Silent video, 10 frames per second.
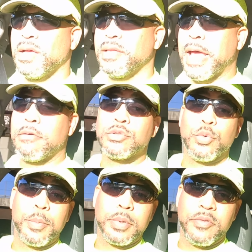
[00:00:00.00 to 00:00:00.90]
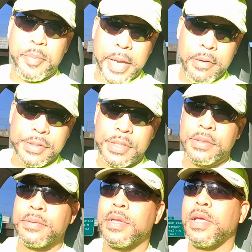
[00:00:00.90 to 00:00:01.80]
that was a ripple of
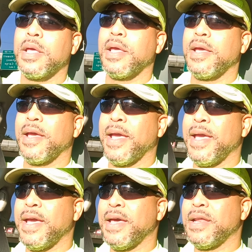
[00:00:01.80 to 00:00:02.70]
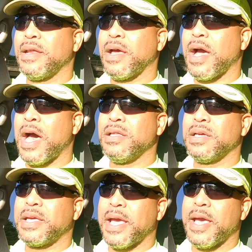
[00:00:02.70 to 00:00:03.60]
parenting. And I
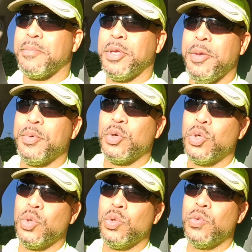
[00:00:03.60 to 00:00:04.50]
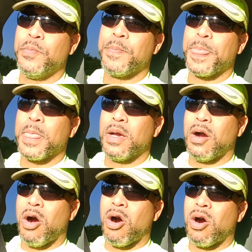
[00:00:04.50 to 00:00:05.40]
look at people
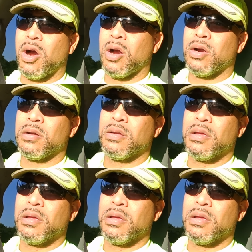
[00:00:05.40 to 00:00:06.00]
who are